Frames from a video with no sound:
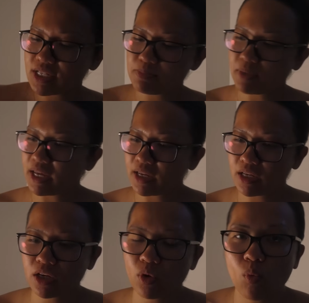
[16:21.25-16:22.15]

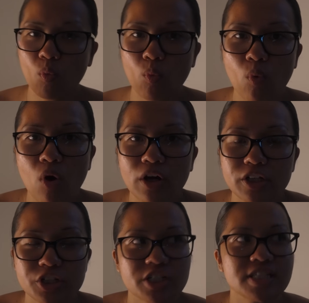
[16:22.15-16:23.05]
explain what
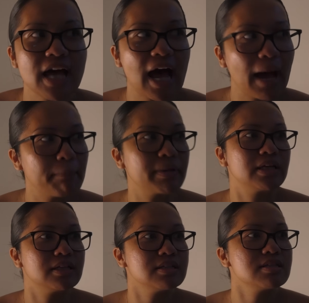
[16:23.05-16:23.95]
just
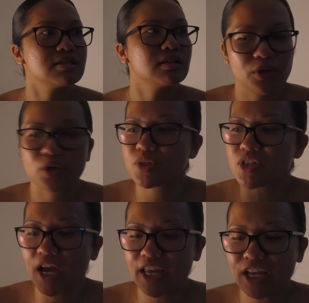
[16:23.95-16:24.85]
happened? Because
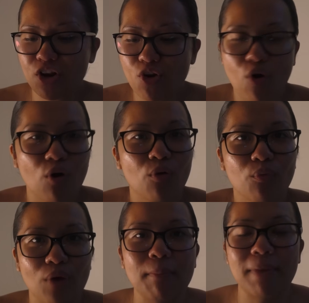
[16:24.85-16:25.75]
I cannot
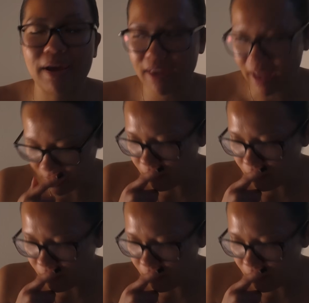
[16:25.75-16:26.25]
wrap my head